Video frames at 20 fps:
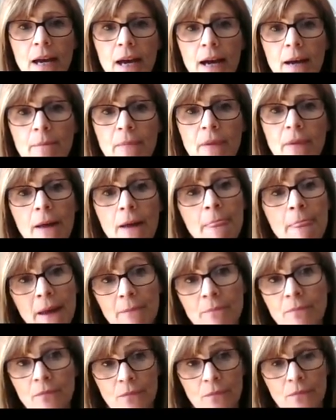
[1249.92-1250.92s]
And
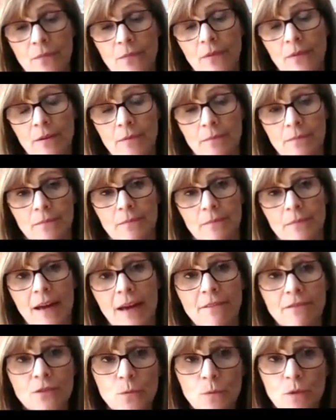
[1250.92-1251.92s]
then
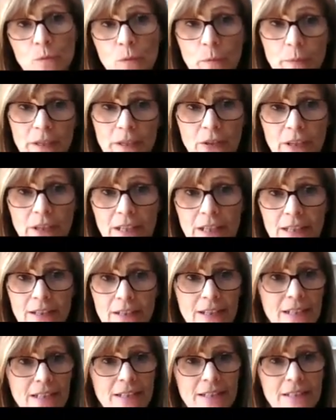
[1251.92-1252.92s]
afterwards, we'll be looking at
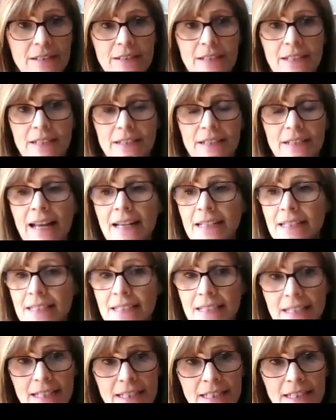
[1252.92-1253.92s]
these
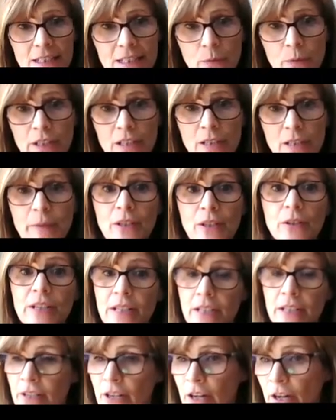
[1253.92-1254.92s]
analyses. So we're going to be looking at